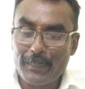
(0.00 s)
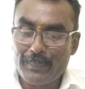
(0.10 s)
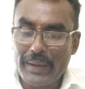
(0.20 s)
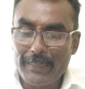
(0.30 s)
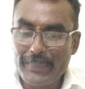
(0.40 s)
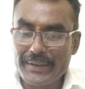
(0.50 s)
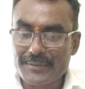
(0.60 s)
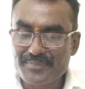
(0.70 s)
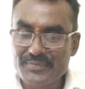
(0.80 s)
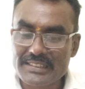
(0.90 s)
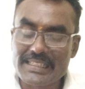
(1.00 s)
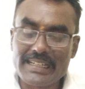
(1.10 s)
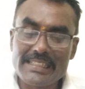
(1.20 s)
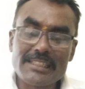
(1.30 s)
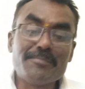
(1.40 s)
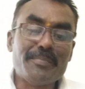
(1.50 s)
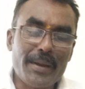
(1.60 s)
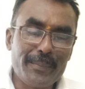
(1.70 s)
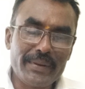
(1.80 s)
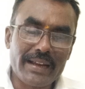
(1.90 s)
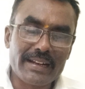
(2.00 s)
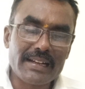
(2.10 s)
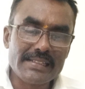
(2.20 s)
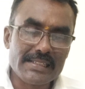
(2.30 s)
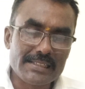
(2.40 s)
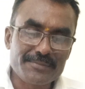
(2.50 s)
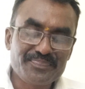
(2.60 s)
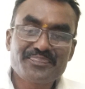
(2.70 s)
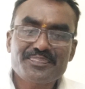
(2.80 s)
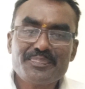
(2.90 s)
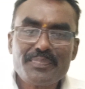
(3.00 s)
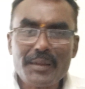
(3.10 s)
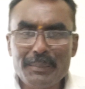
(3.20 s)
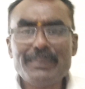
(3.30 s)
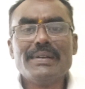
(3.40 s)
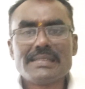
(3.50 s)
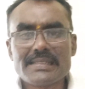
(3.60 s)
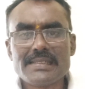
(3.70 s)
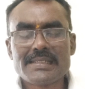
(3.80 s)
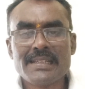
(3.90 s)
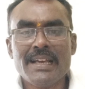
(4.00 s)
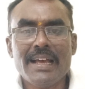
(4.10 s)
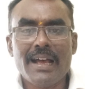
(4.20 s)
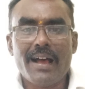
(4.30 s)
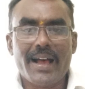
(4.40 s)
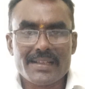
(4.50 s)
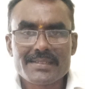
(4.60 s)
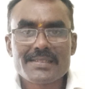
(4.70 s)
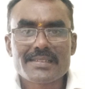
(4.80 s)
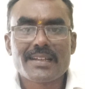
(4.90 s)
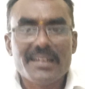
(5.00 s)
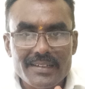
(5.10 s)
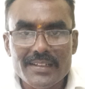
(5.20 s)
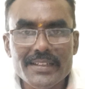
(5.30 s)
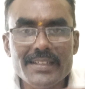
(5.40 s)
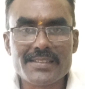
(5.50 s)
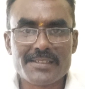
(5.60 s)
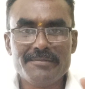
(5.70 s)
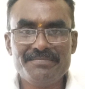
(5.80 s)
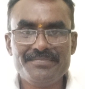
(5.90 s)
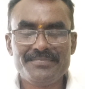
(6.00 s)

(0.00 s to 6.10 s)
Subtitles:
mapping, strategic mapping analysis persons as leaders.